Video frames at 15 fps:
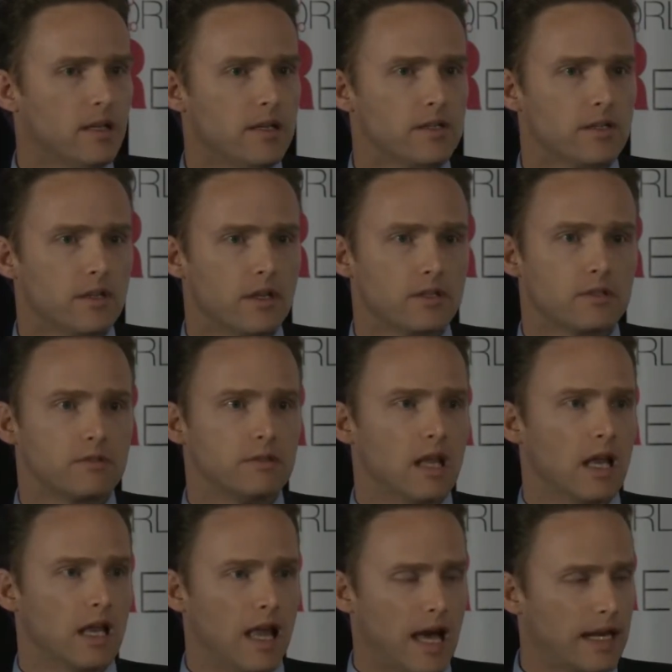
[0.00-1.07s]
So there's a
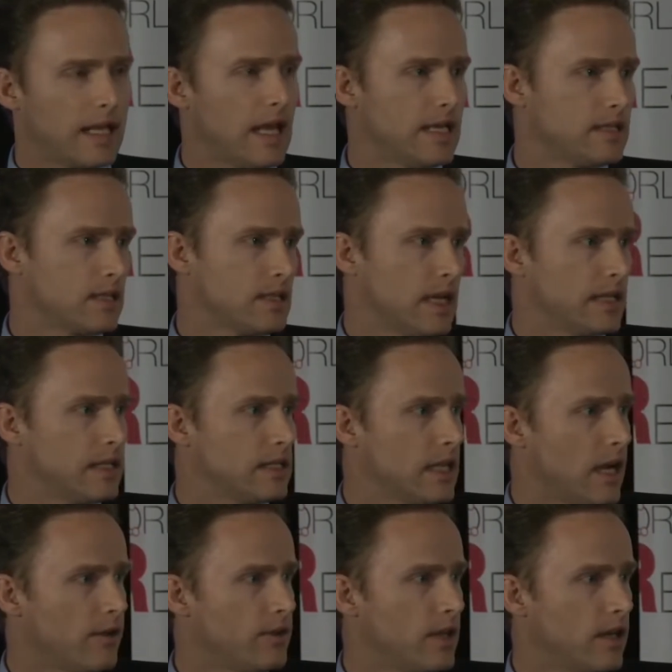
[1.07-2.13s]
lot of cases like this
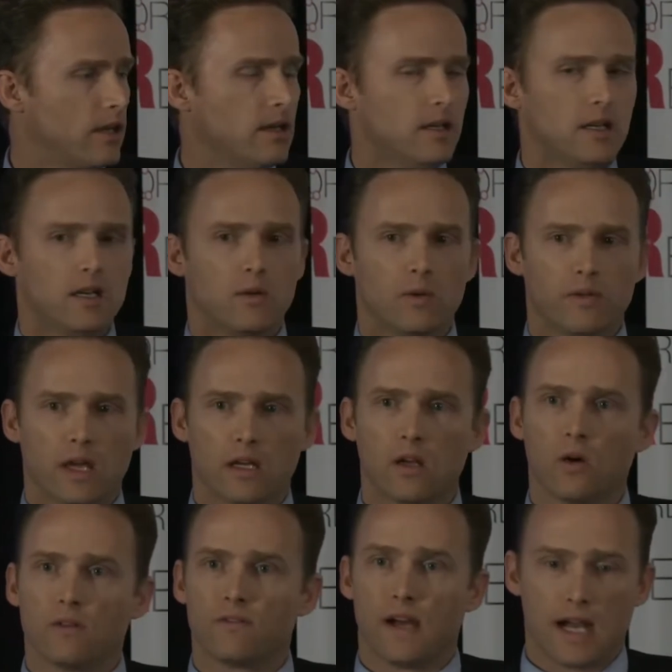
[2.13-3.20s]
out there. We've got to
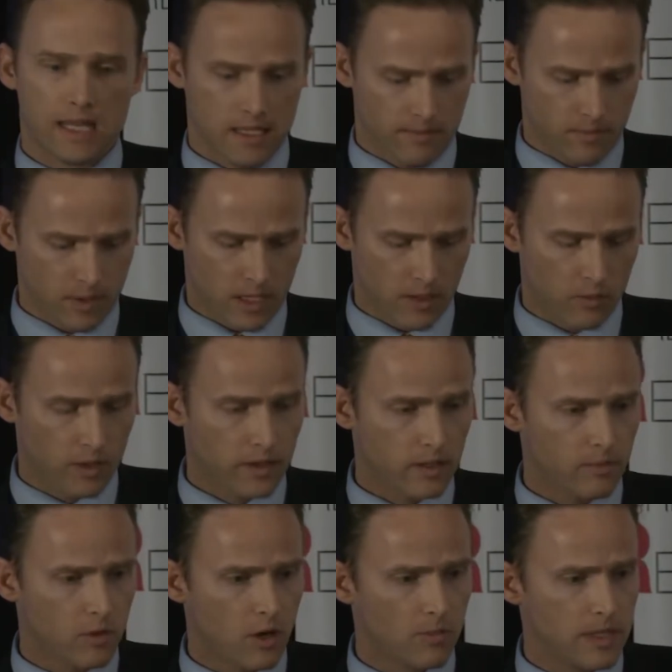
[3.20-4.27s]
go and find them with the
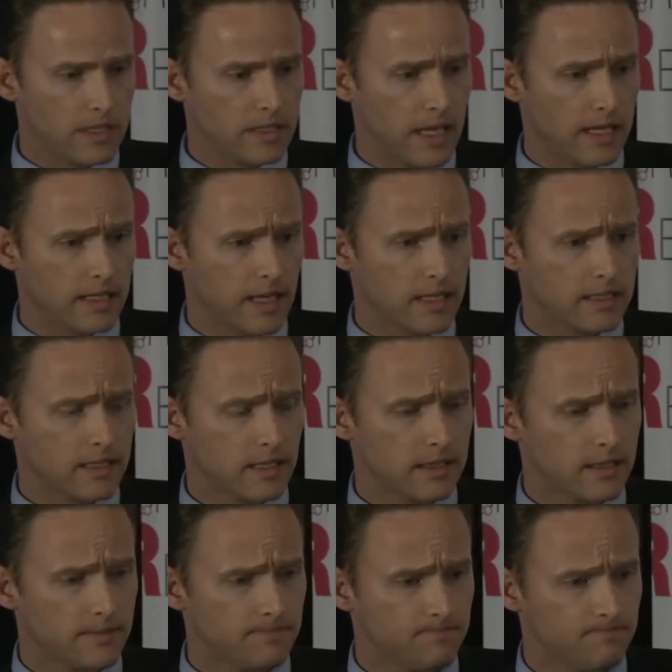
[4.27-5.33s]
appropriate diagnostics.